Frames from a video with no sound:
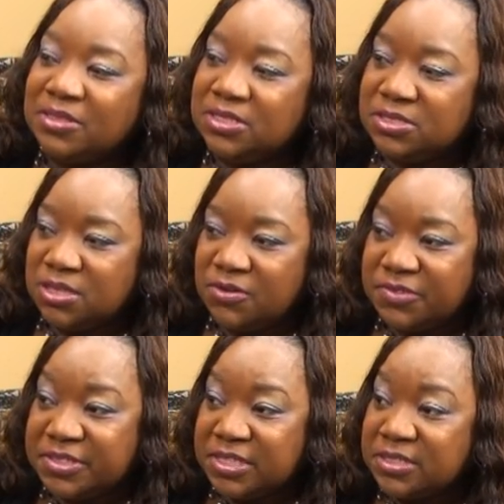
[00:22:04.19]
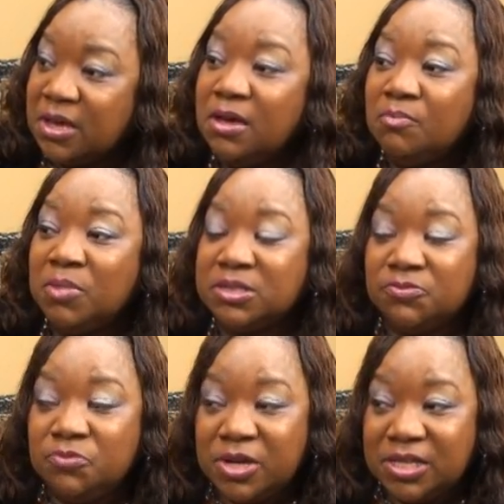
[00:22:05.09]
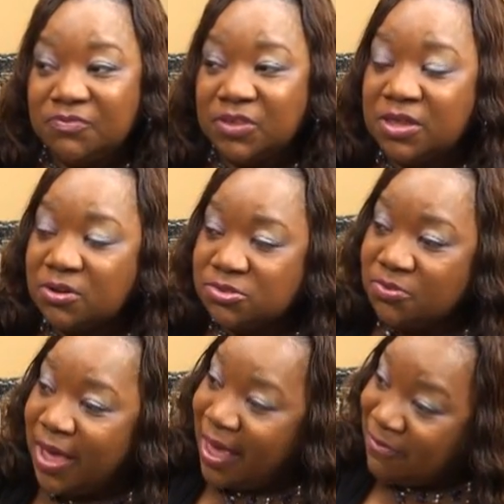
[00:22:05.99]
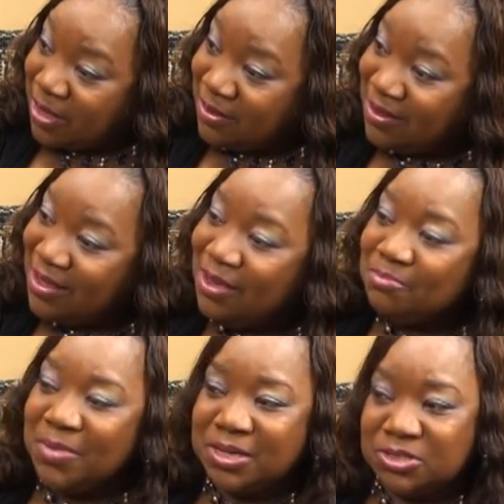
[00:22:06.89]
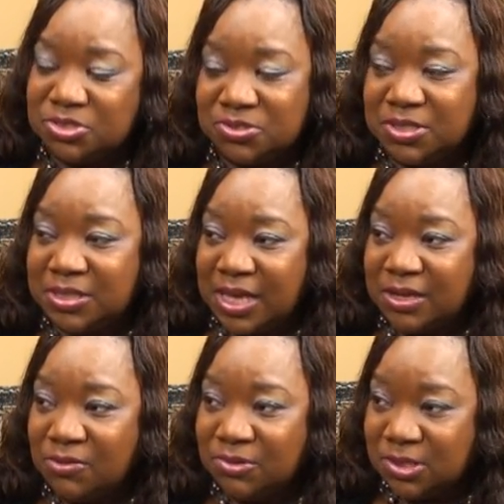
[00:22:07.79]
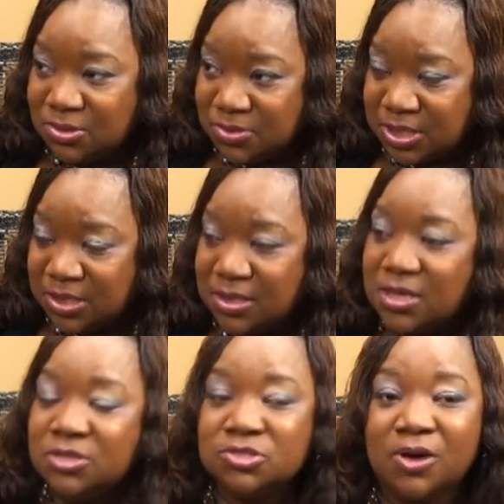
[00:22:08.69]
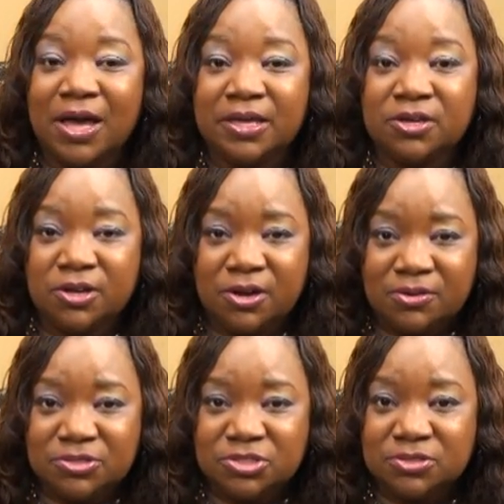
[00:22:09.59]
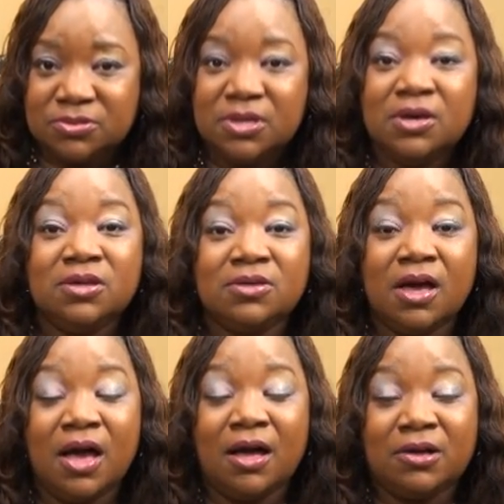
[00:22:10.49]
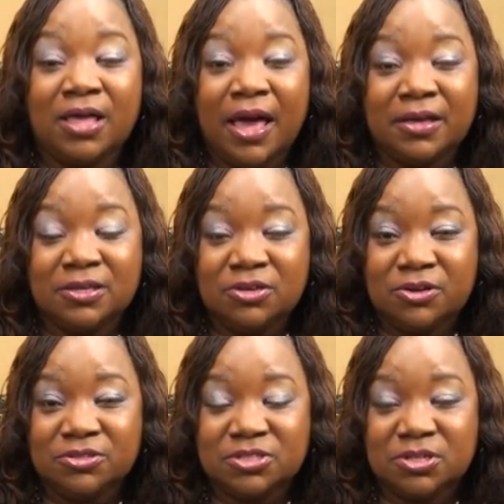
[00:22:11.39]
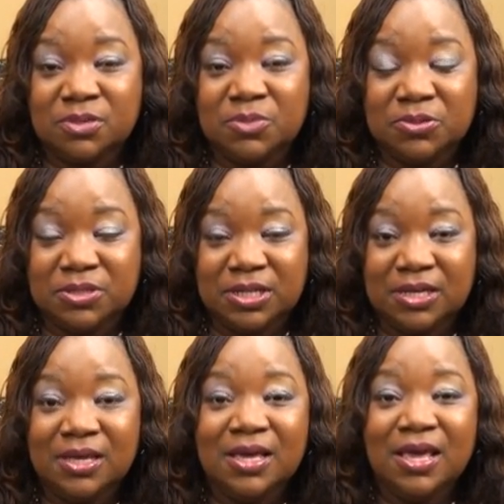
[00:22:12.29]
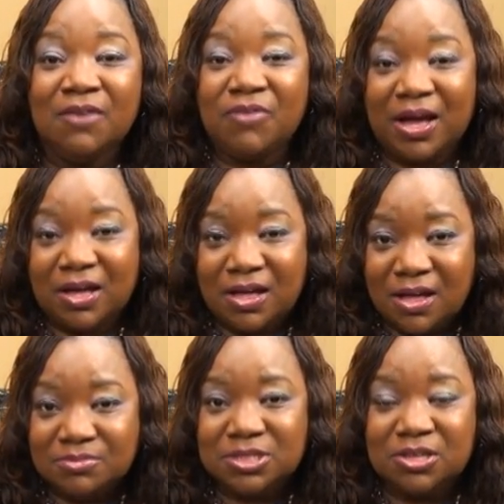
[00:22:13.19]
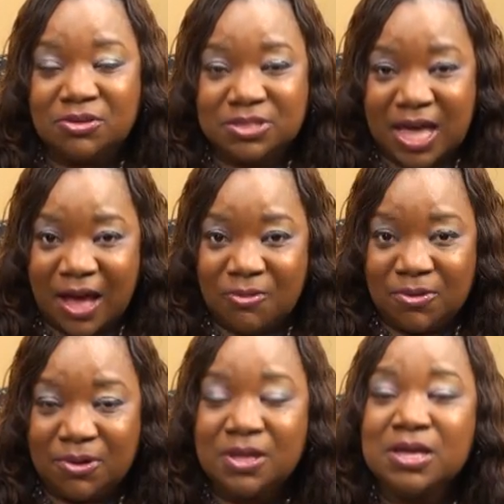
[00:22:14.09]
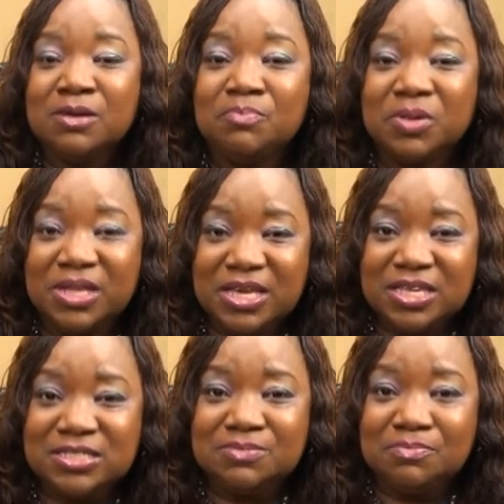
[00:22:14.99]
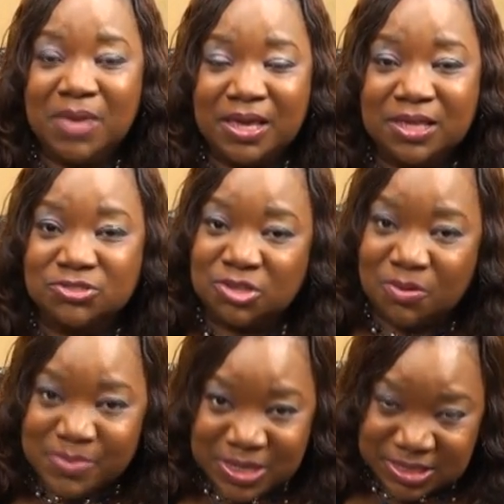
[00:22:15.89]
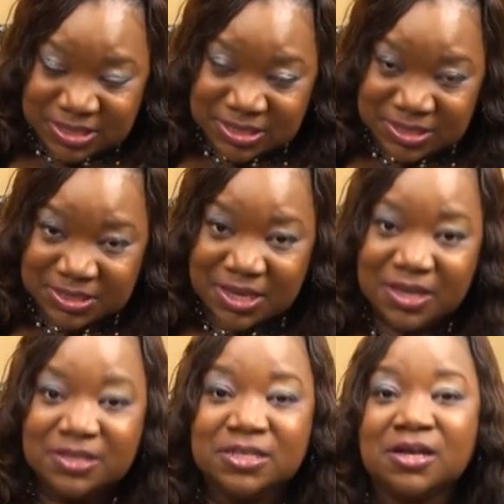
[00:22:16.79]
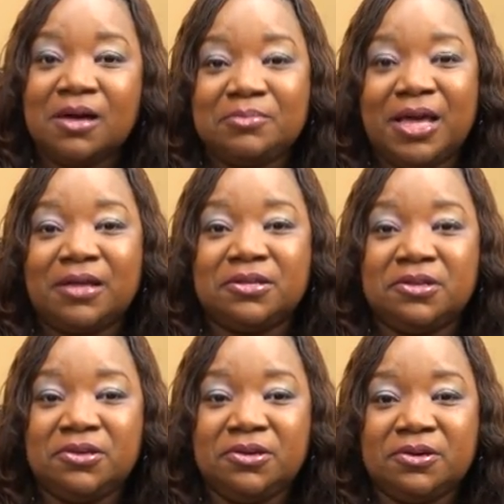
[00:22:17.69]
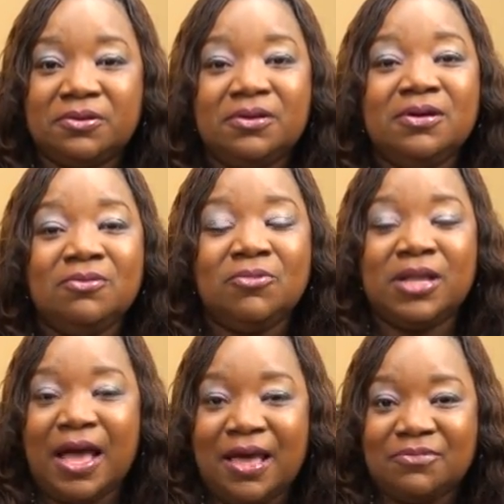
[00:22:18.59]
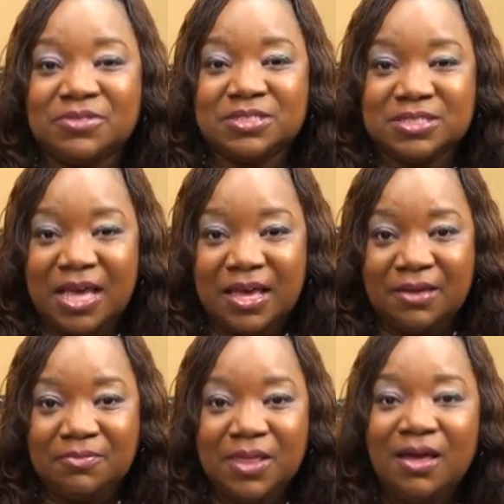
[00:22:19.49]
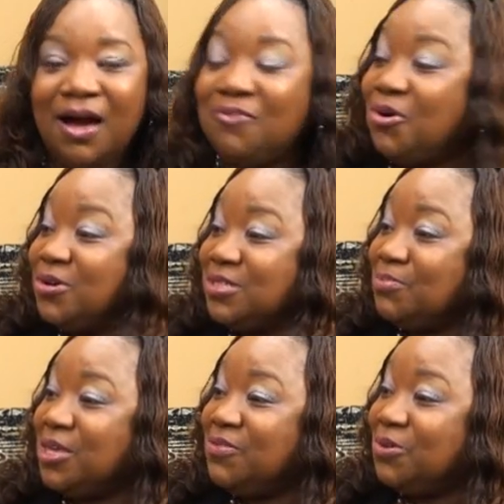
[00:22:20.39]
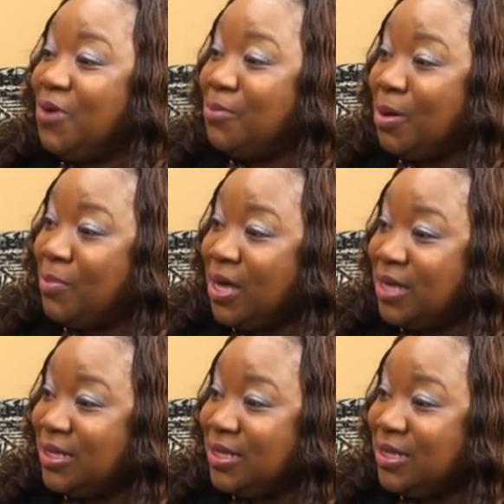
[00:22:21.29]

these services, but really for those who have it, making sure that they don't lose it. So I encourage you, I encourage the community, if I come to your tower, please make it your business to come down and hear what I have to say. Of course, I'm giving away my money.